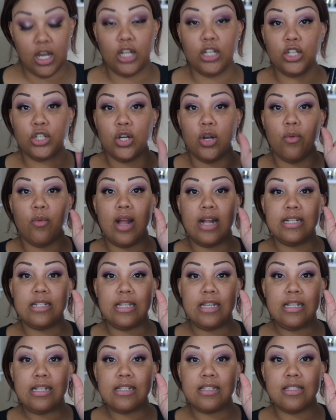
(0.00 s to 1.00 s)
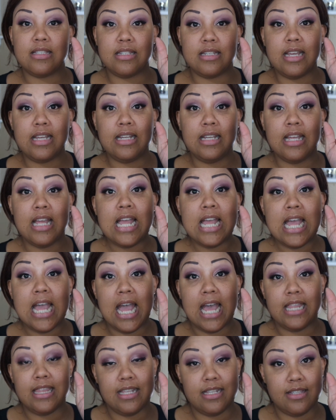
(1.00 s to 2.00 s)
Color Correcting Stick,
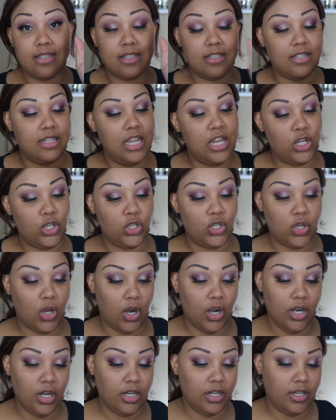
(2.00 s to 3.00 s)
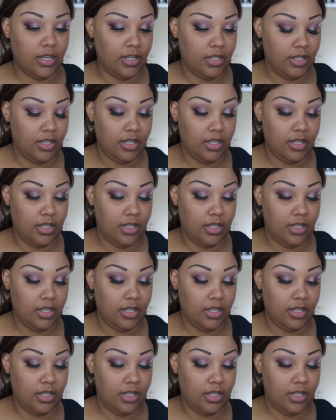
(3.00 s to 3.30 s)
and this is in dark.